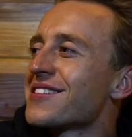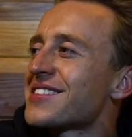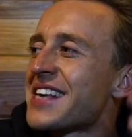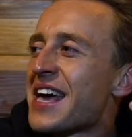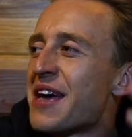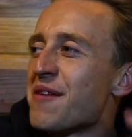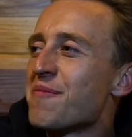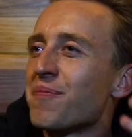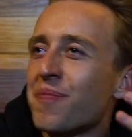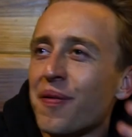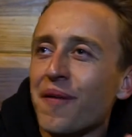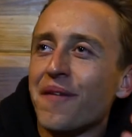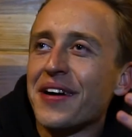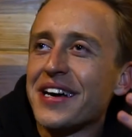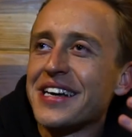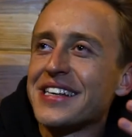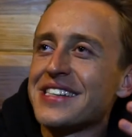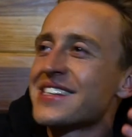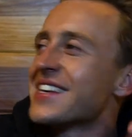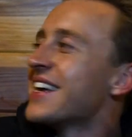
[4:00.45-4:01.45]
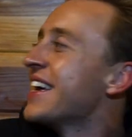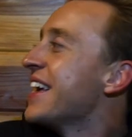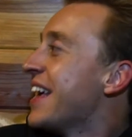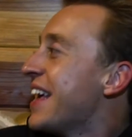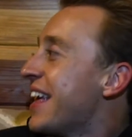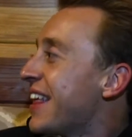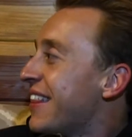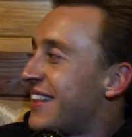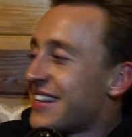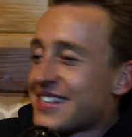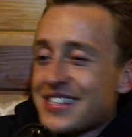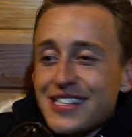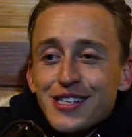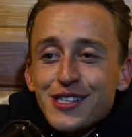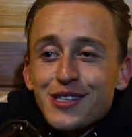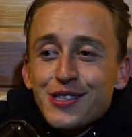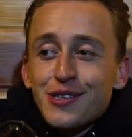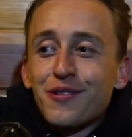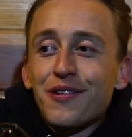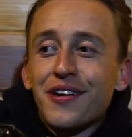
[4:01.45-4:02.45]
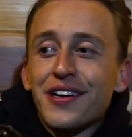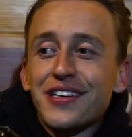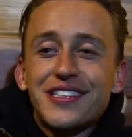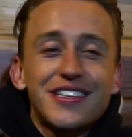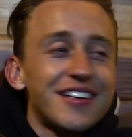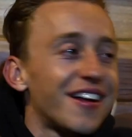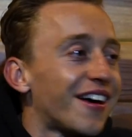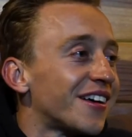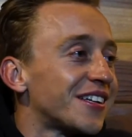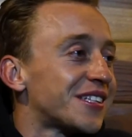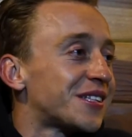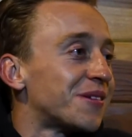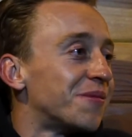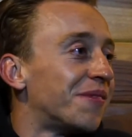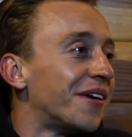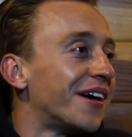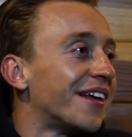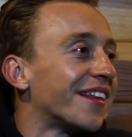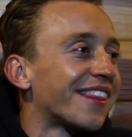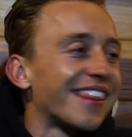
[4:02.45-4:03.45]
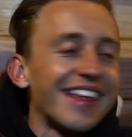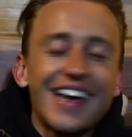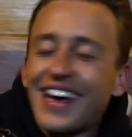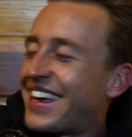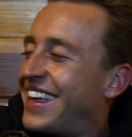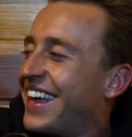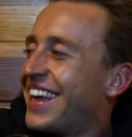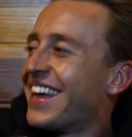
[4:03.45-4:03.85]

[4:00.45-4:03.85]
10 points. This is $200 a month. Like,